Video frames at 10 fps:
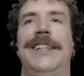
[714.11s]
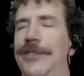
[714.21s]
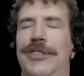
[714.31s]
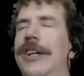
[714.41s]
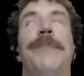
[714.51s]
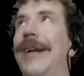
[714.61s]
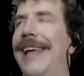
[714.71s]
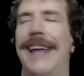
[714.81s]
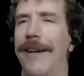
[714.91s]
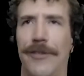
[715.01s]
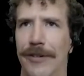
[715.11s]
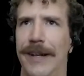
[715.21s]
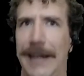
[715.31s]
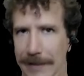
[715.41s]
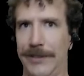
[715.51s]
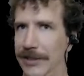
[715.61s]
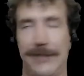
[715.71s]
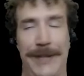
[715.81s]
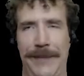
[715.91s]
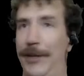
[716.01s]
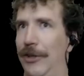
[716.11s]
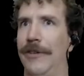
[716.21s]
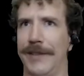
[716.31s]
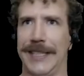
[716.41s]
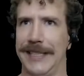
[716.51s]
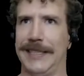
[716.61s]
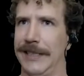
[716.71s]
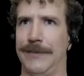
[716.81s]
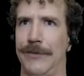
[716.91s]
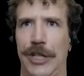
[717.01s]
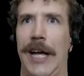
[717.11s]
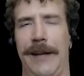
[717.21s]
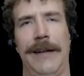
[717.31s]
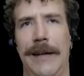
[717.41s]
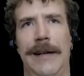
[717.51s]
Sorry, I'm breaking character right now. It's just making me nervous. I see some chat.